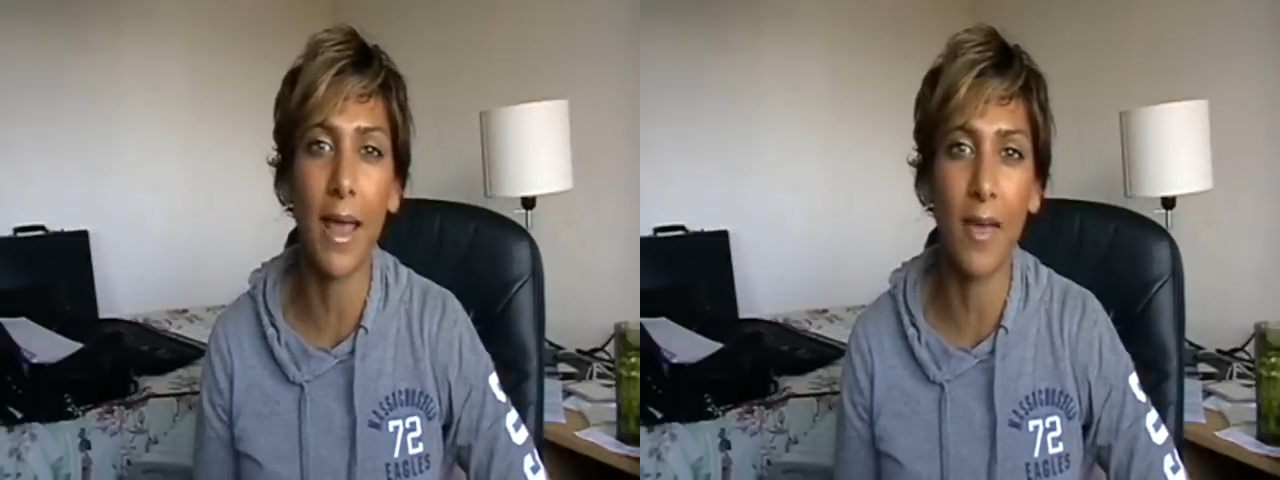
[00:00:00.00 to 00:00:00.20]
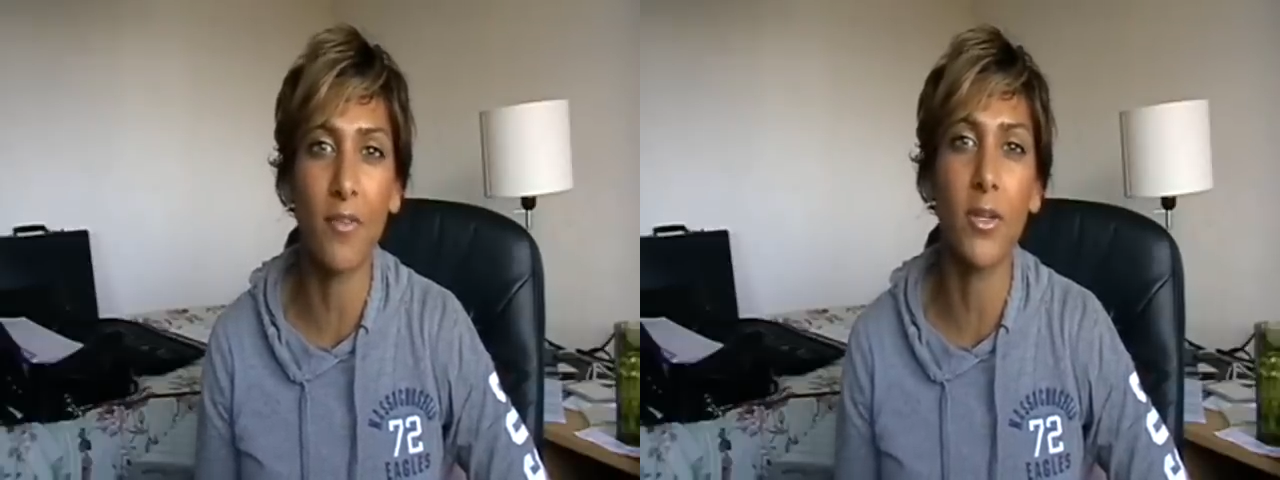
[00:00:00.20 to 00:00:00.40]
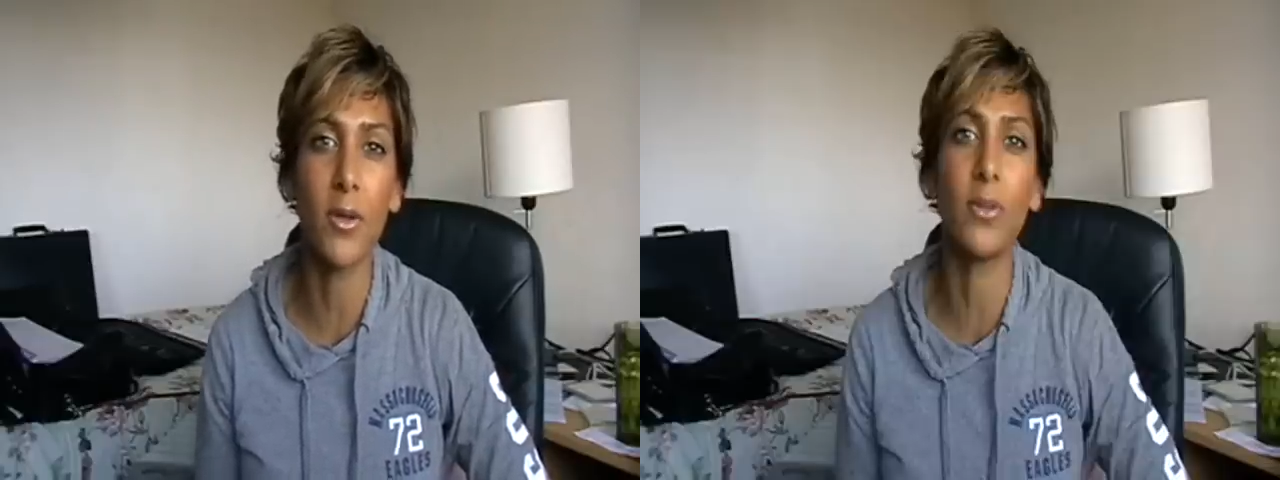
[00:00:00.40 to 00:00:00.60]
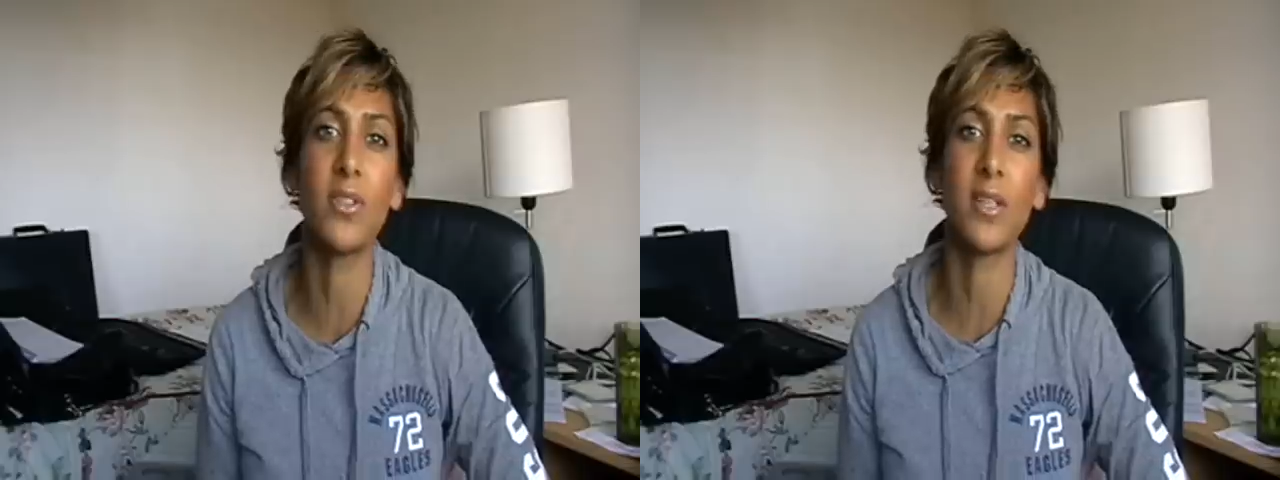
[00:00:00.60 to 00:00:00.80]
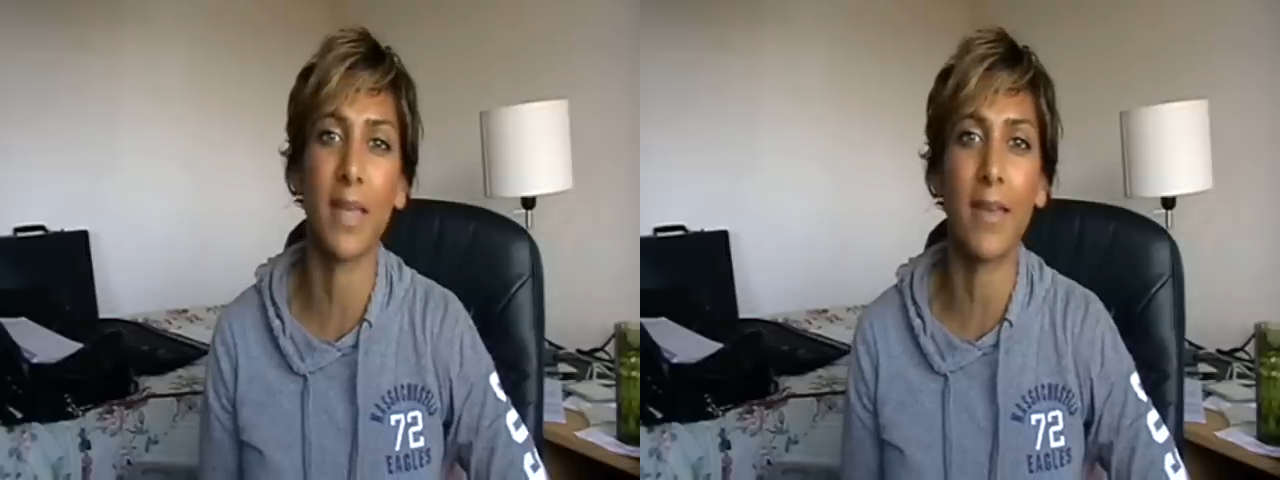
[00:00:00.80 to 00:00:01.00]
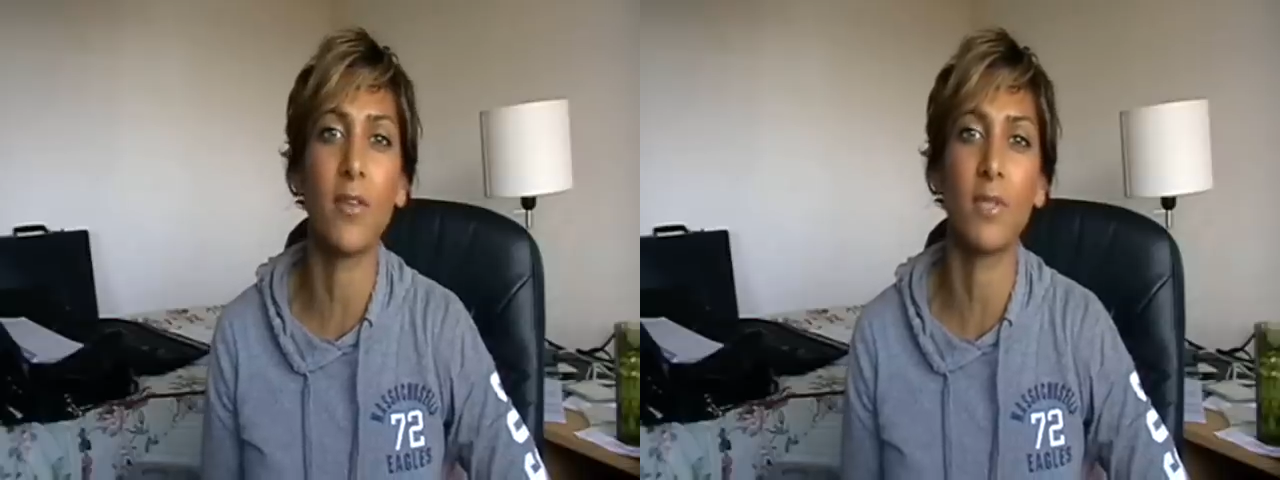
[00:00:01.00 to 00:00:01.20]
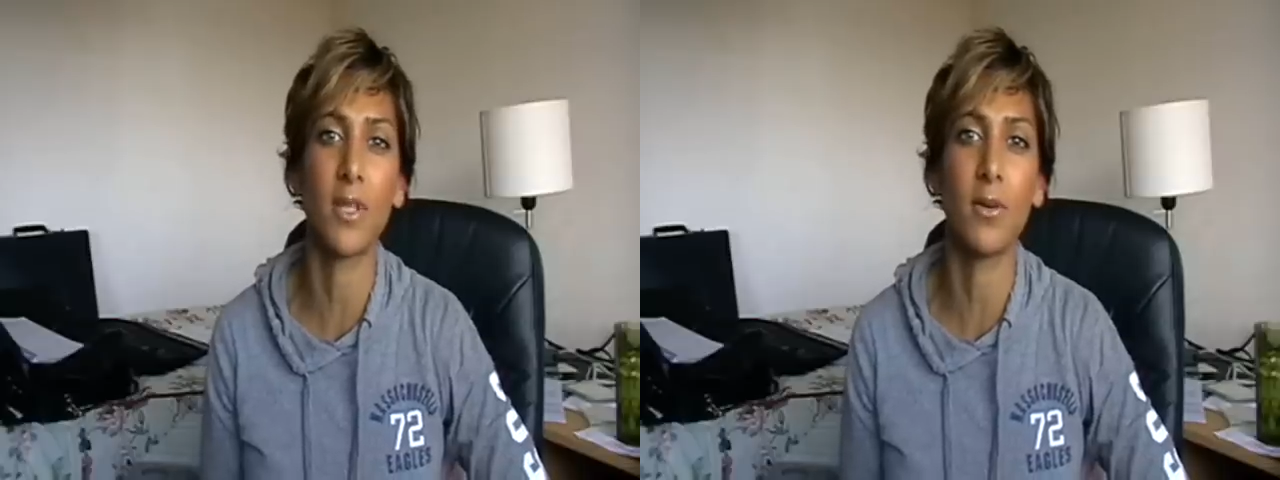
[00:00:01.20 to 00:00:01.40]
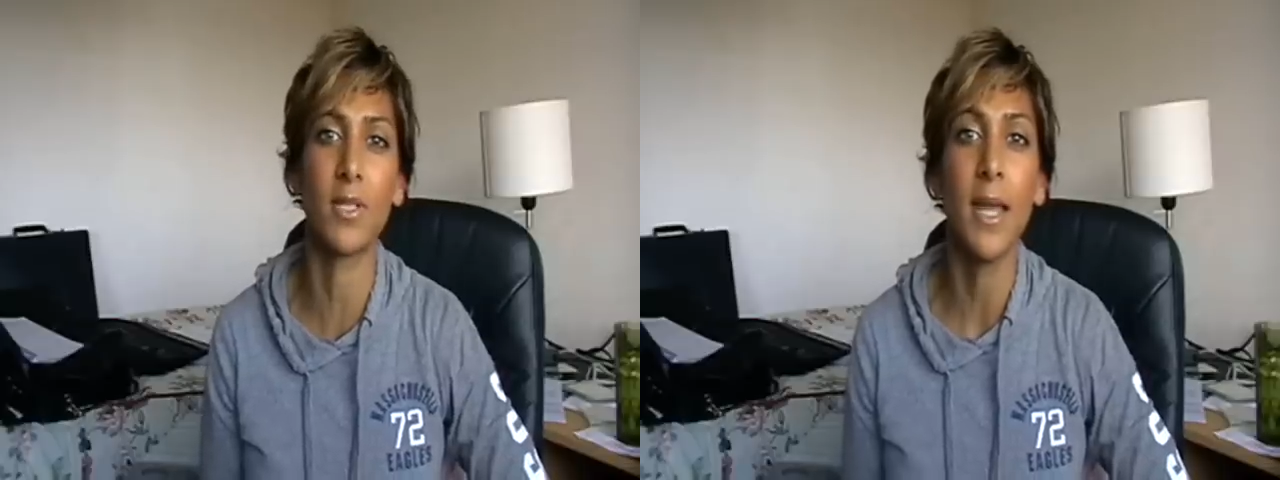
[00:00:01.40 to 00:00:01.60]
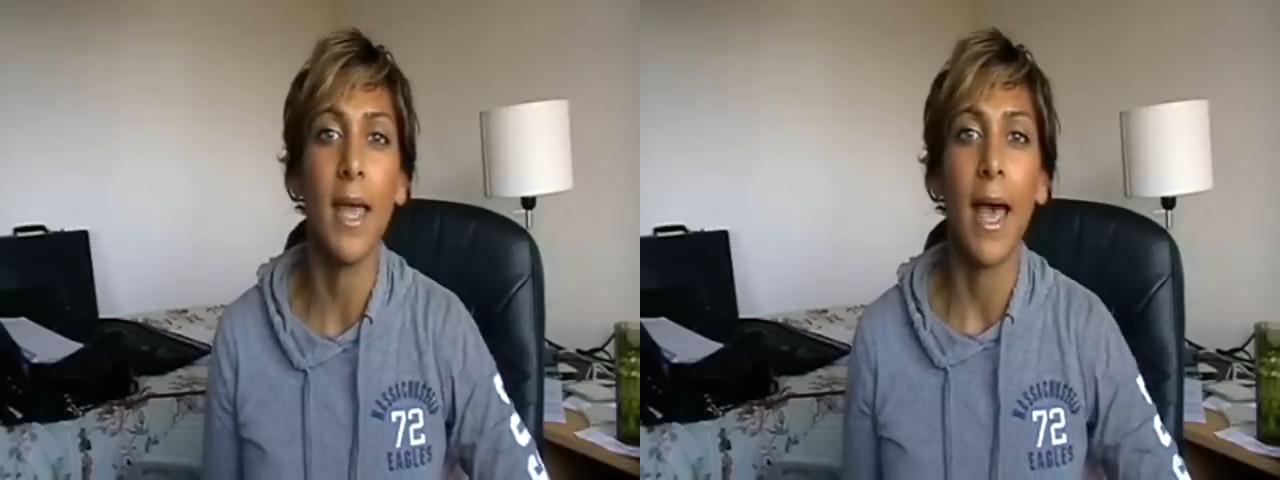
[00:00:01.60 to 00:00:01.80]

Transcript: ever use to get your results.